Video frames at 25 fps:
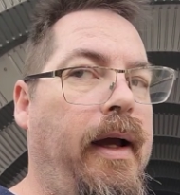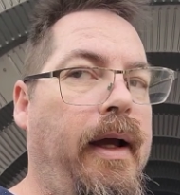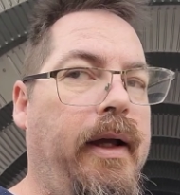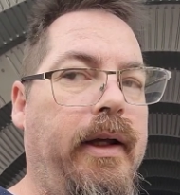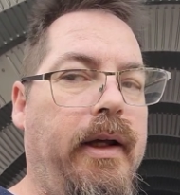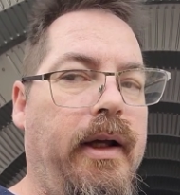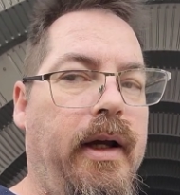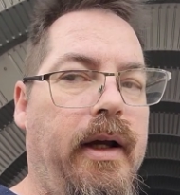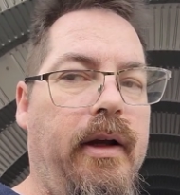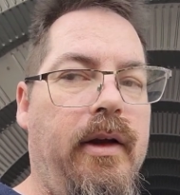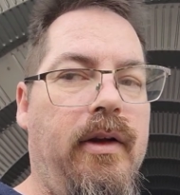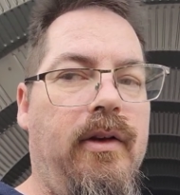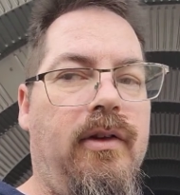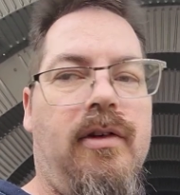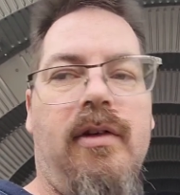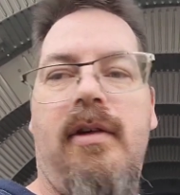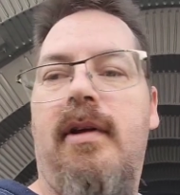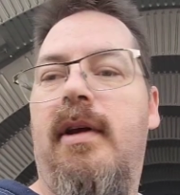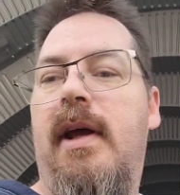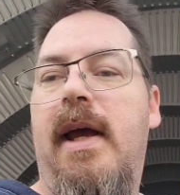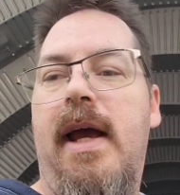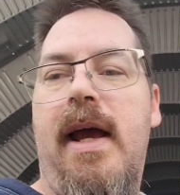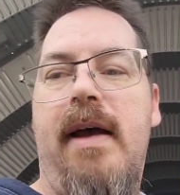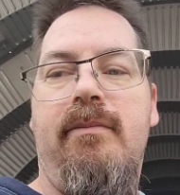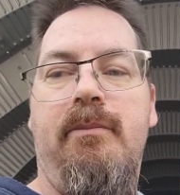guys,
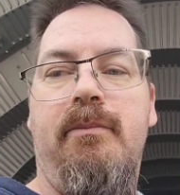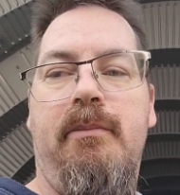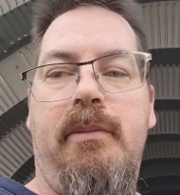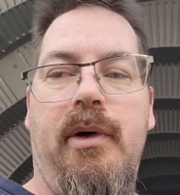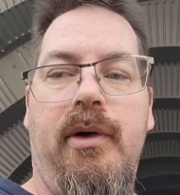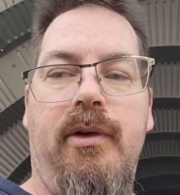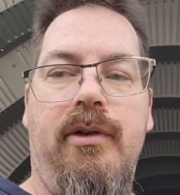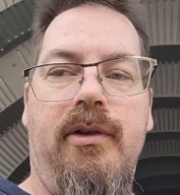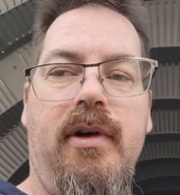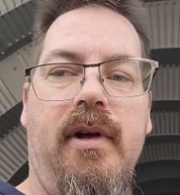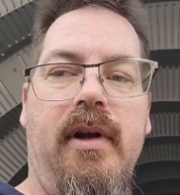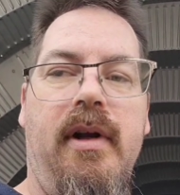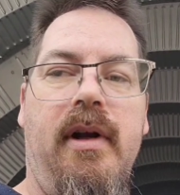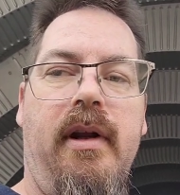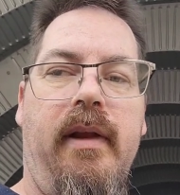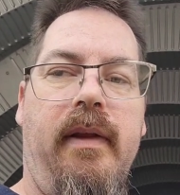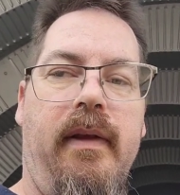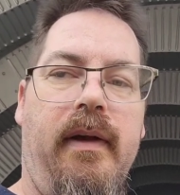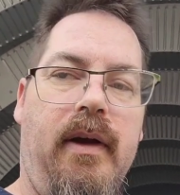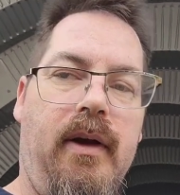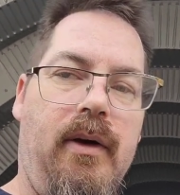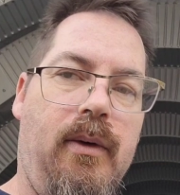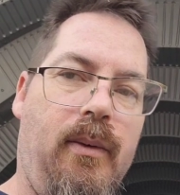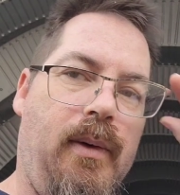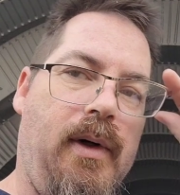haven't posted
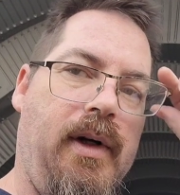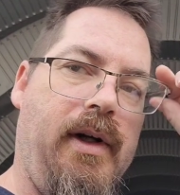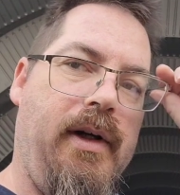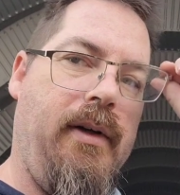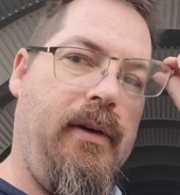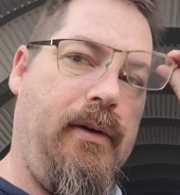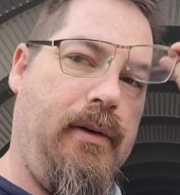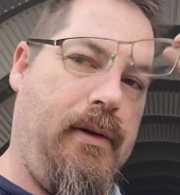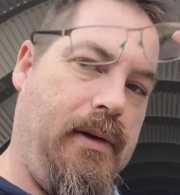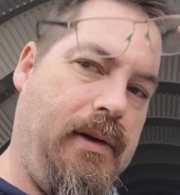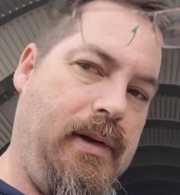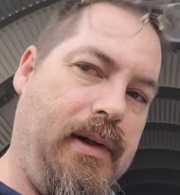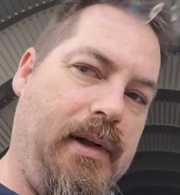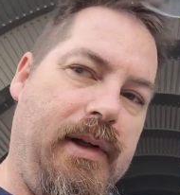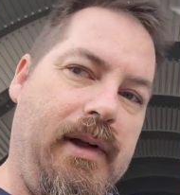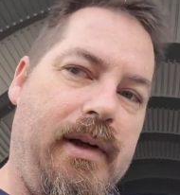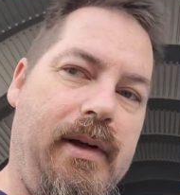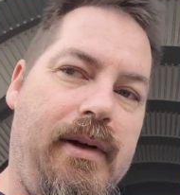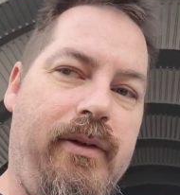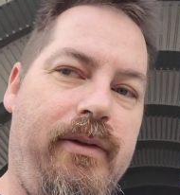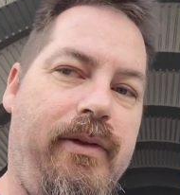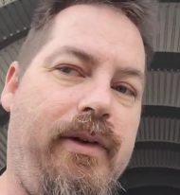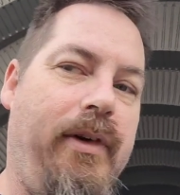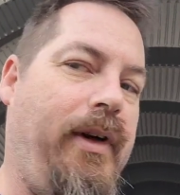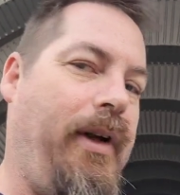anything in a while.
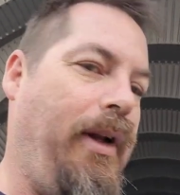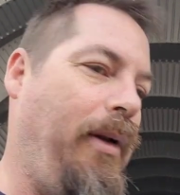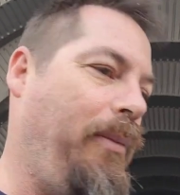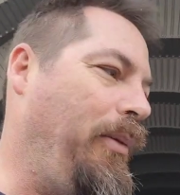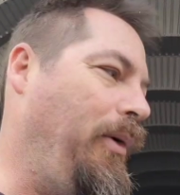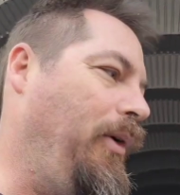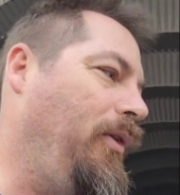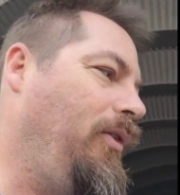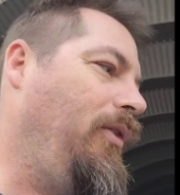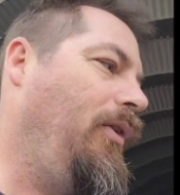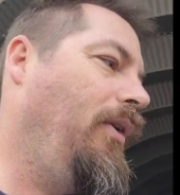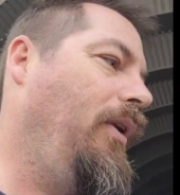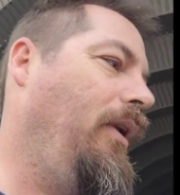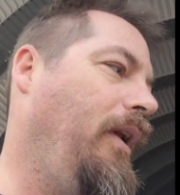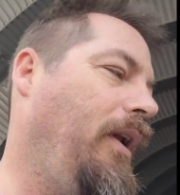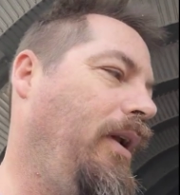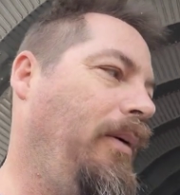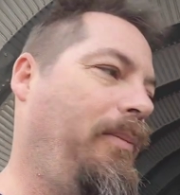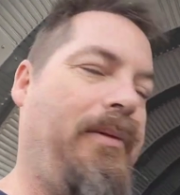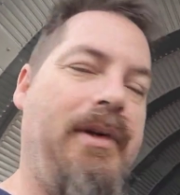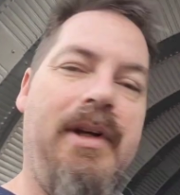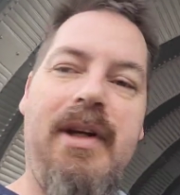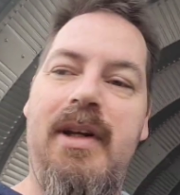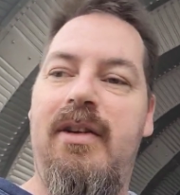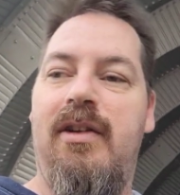Figured I'd post a little
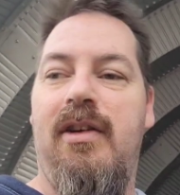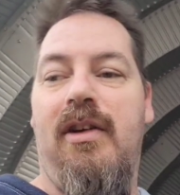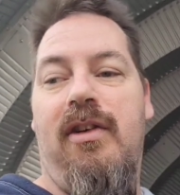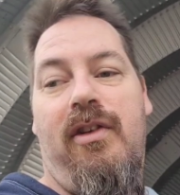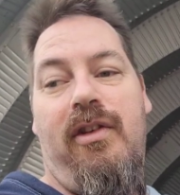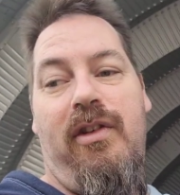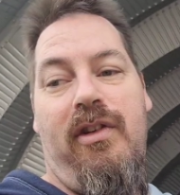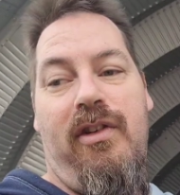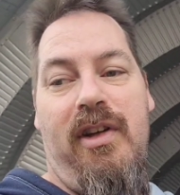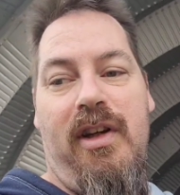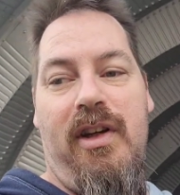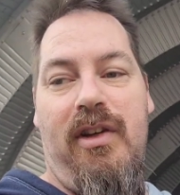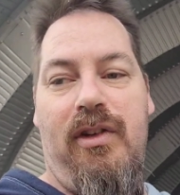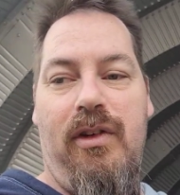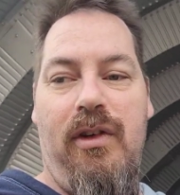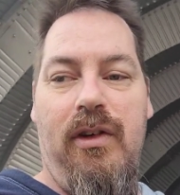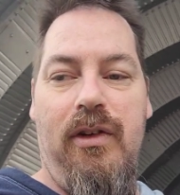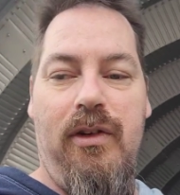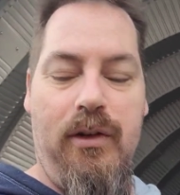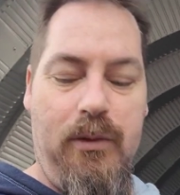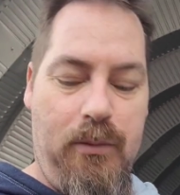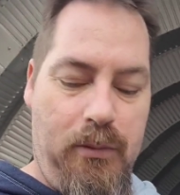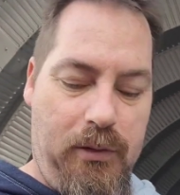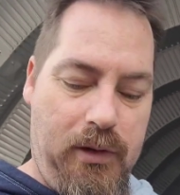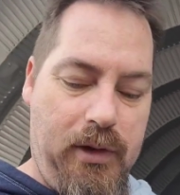update since there's actually
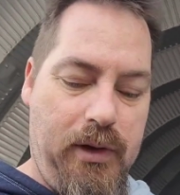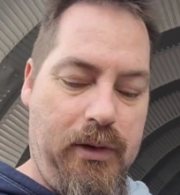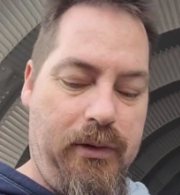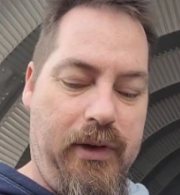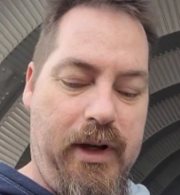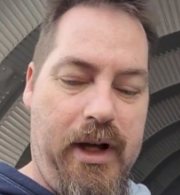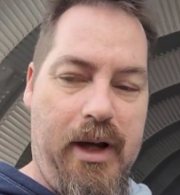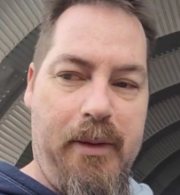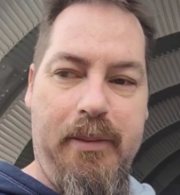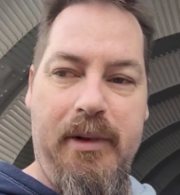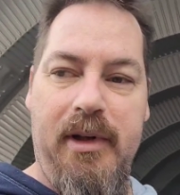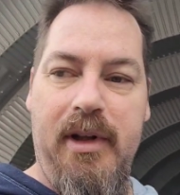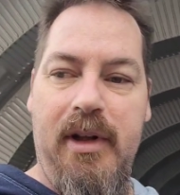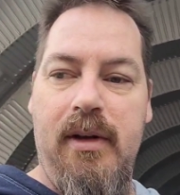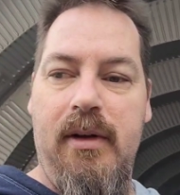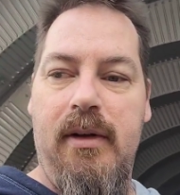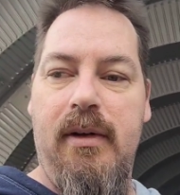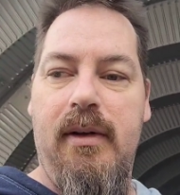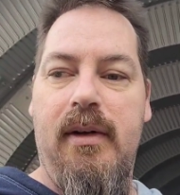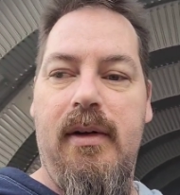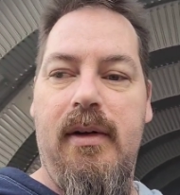some stuff happening.